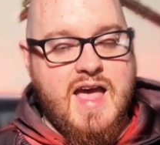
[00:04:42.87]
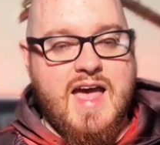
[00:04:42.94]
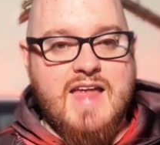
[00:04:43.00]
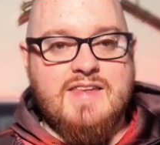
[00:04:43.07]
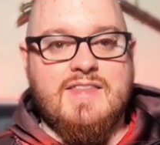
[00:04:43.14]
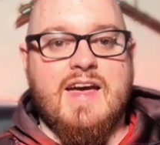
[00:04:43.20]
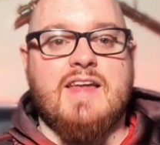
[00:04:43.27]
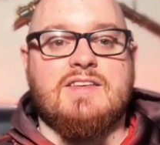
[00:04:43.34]

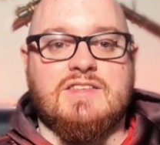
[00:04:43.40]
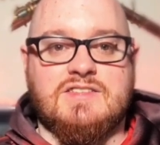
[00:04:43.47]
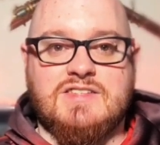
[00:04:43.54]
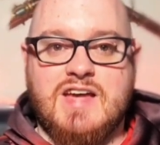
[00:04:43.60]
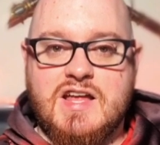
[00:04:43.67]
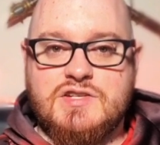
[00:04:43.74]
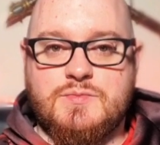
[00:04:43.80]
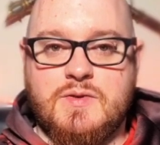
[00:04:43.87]
and that
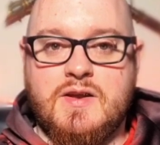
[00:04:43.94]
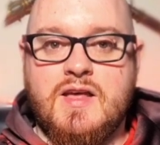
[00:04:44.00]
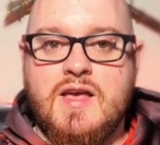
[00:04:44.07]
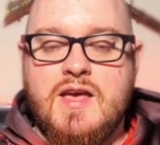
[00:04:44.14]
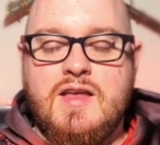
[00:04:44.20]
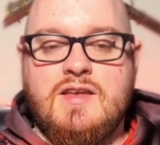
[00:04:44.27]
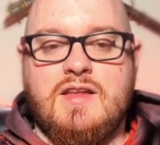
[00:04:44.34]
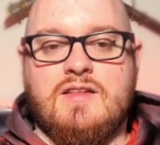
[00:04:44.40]
detachment
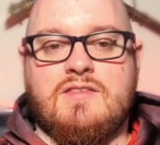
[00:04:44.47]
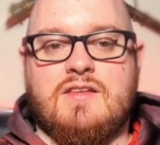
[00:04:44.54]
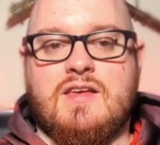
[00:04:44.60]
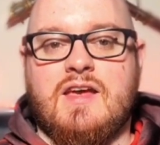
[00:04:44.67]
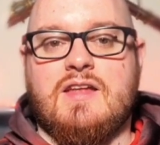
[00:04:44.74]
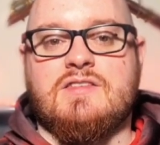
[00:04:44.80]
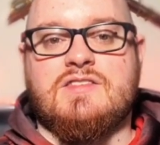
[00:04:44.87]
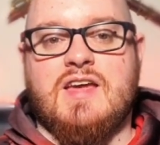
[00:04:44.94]
needs to
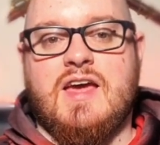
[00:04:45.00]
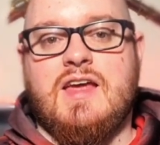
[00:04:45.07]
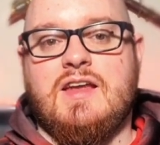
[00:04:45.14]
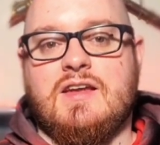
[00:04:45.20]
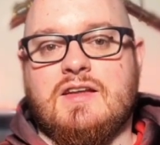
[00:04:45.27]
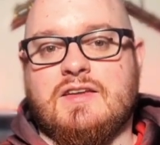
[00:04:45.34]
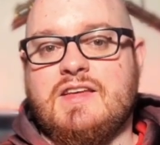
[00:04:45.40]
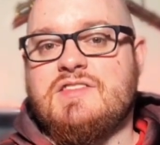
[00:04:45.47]

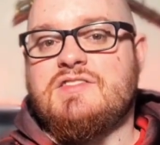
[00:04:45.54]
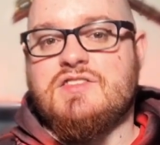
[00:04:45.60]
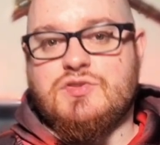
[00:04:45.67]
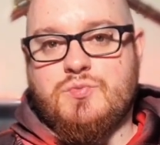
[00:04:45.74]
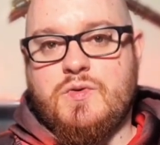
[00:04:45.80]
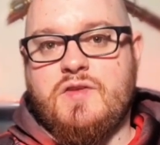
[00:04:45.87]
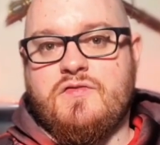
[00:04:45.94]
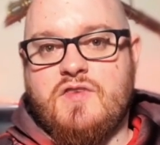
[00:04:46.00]
contain less than
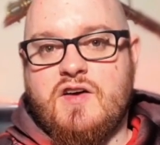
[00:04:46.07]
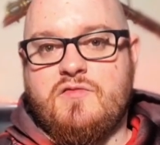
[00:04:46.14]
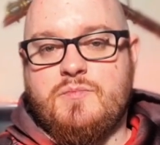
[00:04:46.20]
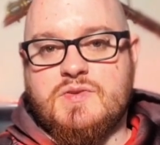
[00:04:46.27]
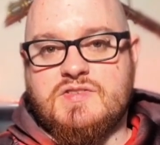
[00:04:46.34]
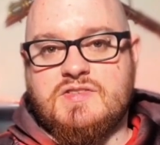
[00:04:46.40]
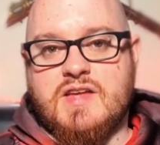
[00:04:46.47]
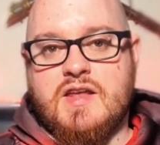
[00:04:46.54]

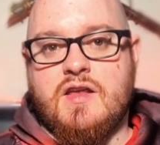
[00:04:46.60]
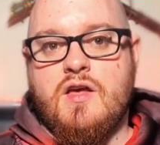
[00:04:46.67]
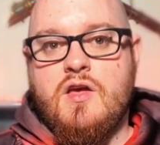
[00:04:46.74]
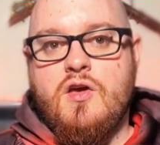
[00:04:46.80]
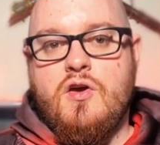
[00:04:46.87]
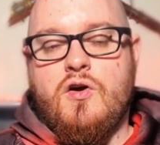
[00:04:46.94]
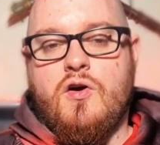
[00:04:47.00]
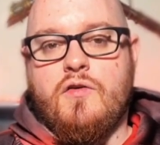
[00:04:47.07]
25%
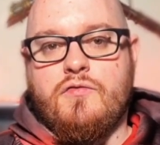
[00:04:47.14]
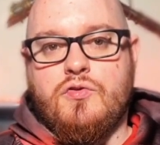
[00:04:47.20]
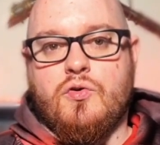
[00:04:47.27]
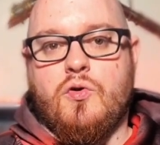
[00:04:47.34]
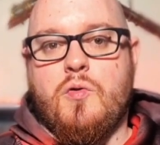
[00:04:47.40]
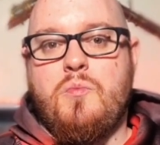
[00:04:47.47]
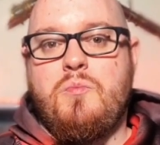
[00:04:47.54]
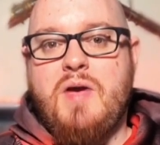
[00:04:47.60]
of
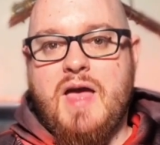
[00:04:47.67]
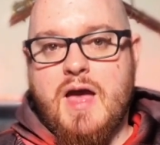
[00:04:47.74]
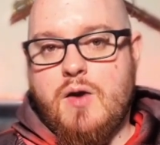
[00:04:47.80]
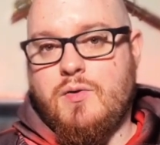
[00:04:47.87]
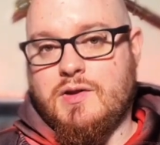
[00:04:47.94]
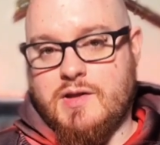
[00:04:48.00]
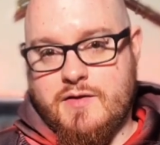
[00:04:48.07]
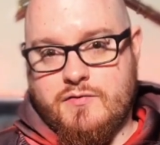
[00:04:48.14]
your
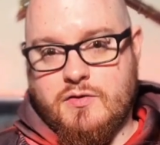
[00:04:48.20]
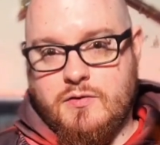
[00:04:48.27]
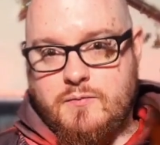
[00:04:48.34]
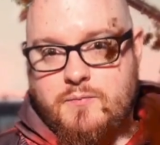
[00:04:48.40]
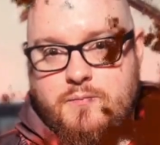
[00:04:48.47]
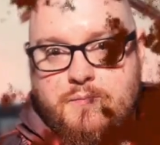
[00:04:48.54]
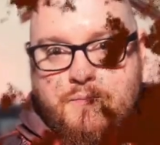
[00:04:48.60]
power level.